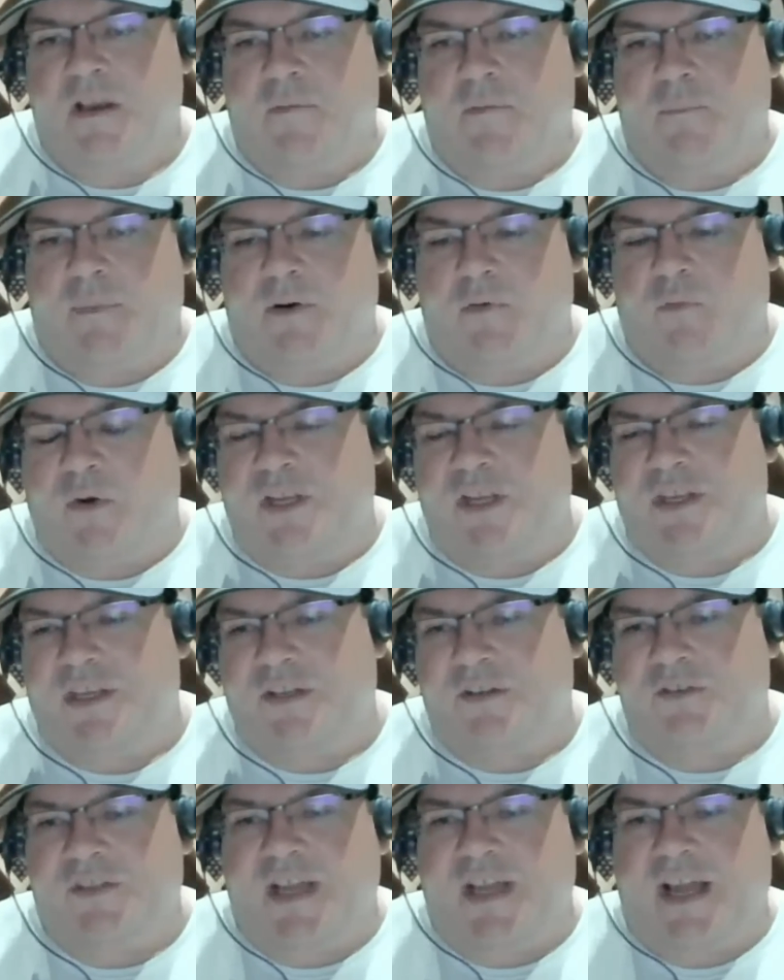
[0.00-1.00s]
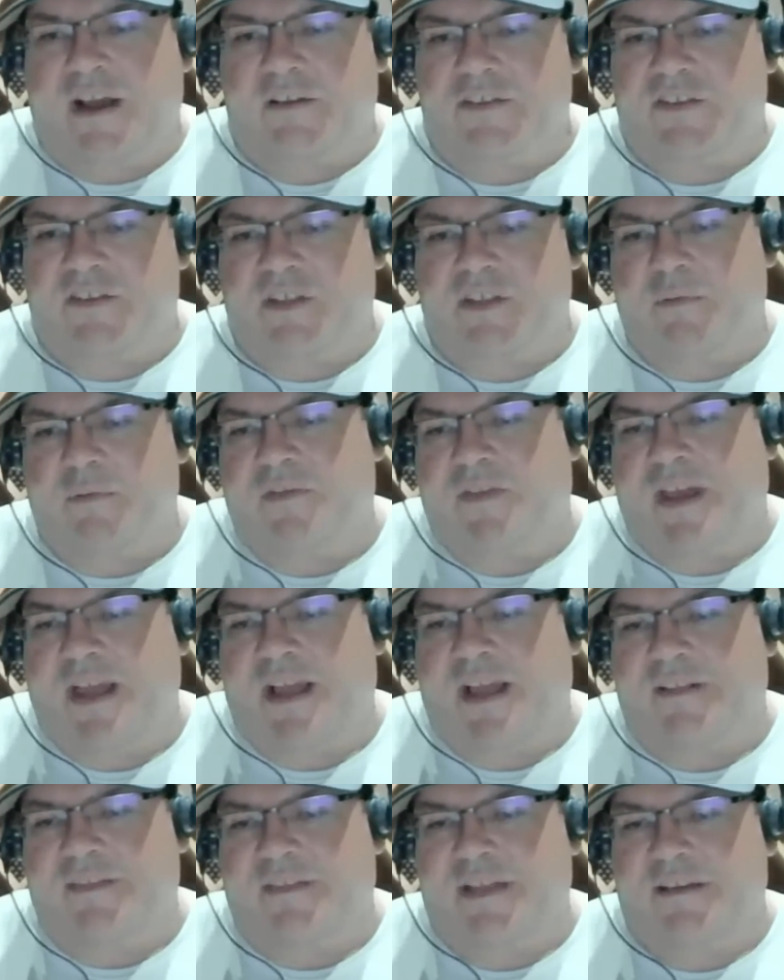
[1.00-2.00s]
but we yield out some of
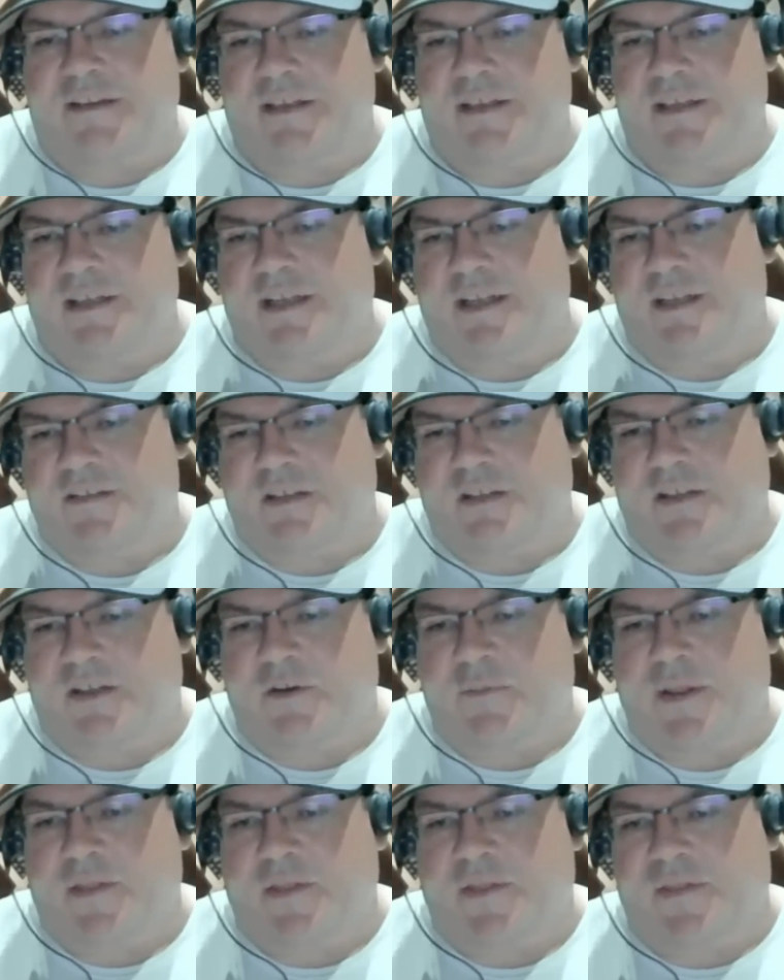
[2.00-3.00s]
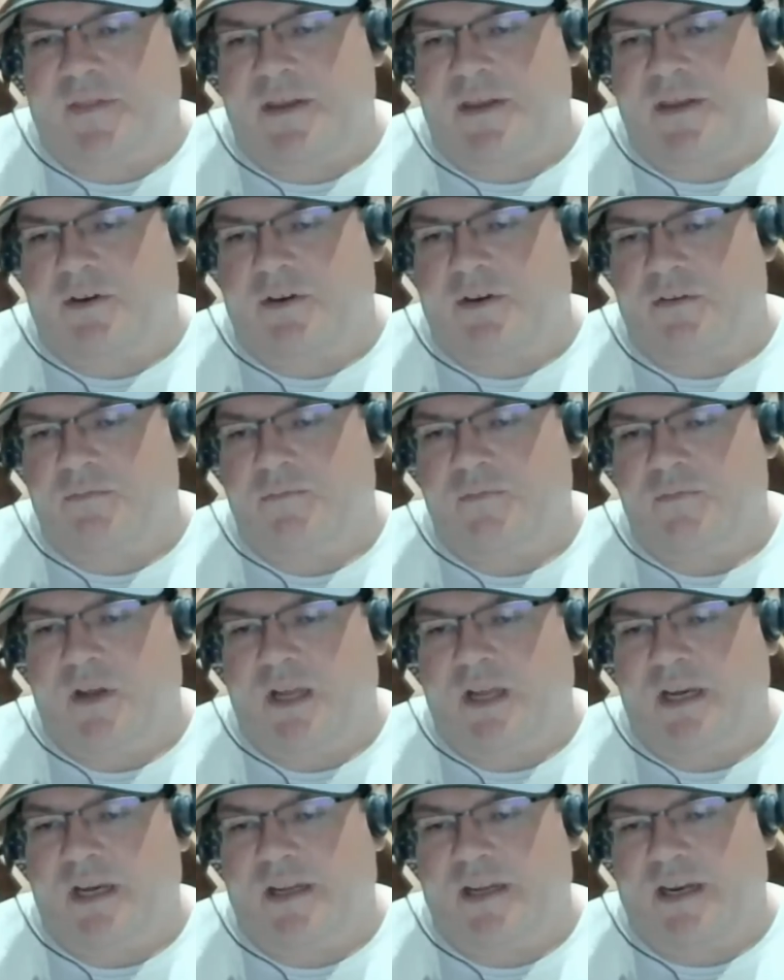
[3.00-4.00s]
that that is a little bit thinner
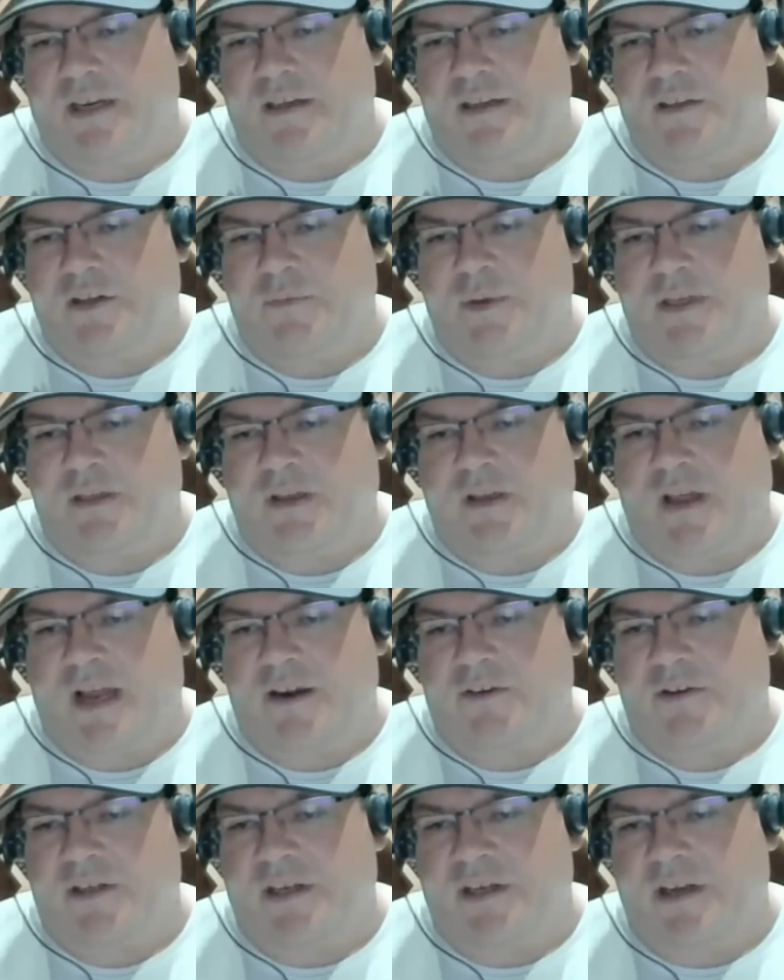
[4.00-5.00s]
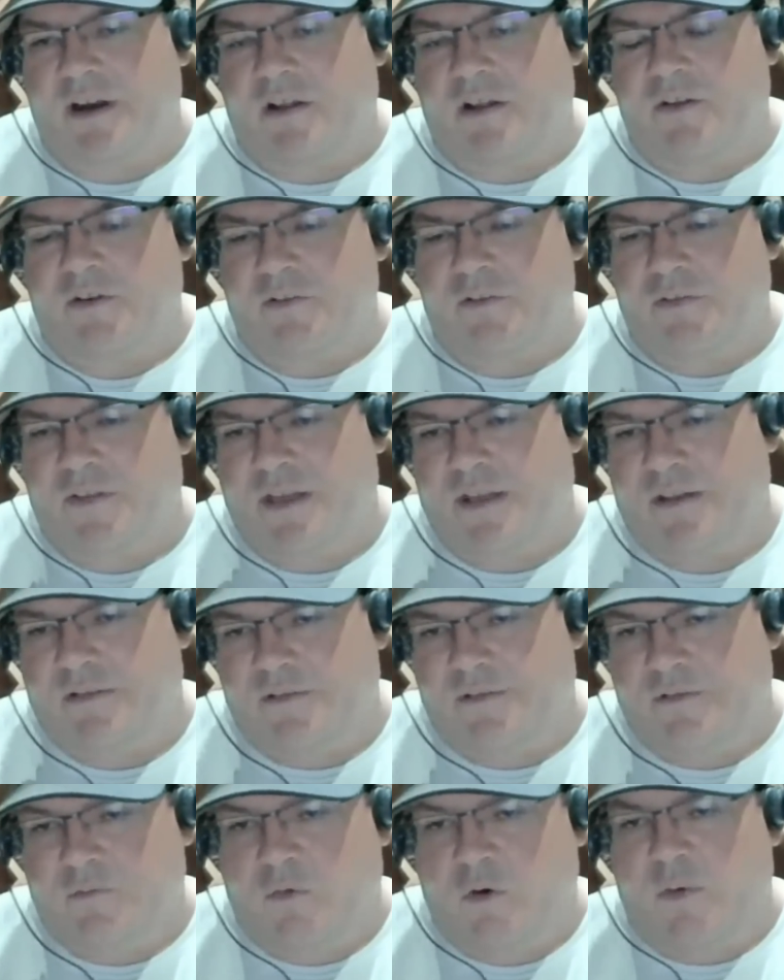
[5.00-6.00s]
and, and a little bit lighter in color
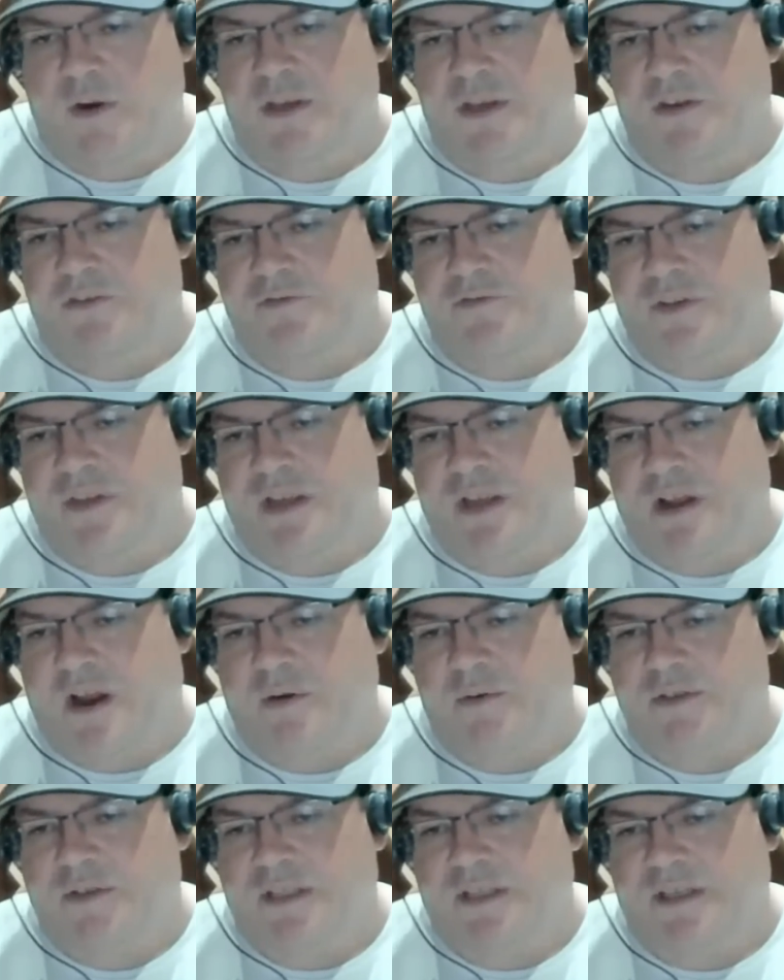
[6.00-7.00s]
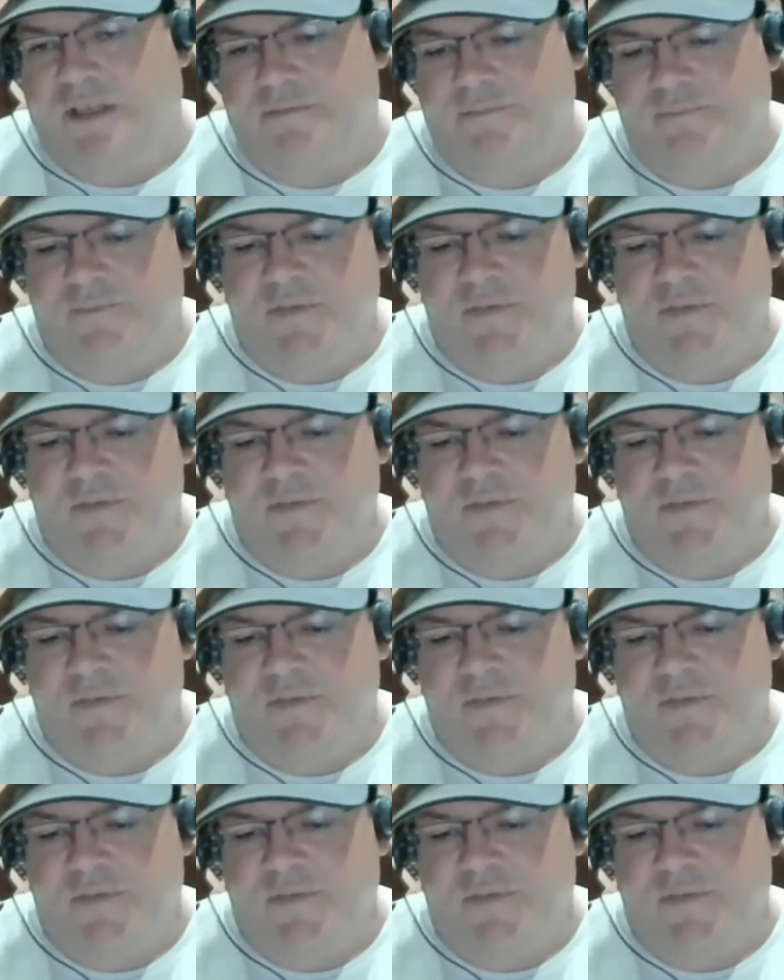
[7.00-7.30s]
than what we use for the octane.